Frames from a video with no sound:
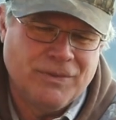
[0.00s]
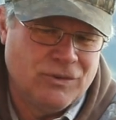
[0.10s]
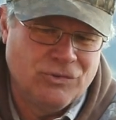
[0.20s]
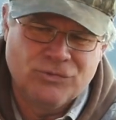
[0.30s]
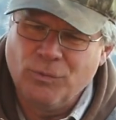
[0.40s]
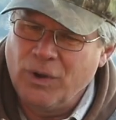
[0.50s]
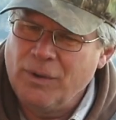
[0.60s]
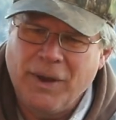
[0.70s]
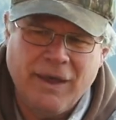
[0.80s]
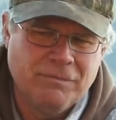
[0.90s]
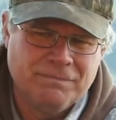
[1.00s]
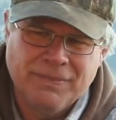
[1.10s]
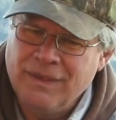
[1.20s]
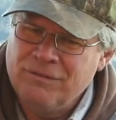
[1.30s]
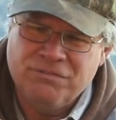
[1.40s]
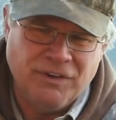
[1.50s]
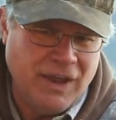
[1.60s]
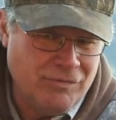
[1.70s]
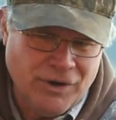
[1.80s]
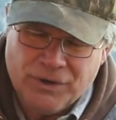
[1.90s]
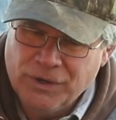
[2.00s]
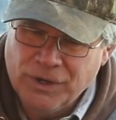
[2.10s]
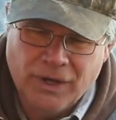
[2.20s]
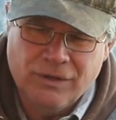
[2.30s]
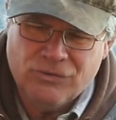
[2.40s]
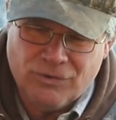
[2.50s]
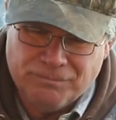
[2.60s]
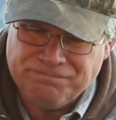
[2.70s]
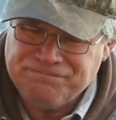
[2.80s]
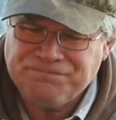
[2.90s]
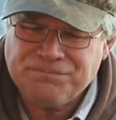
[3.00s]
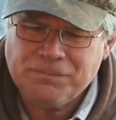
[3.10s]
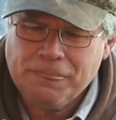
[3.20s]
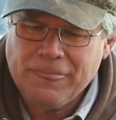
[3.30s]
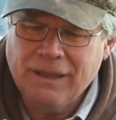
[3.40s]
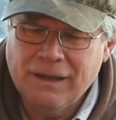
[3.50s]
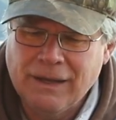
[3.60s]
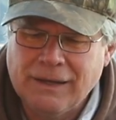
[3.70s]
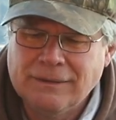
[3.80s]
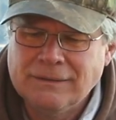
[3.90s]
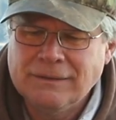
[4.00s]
This is one of my favorite hoods. I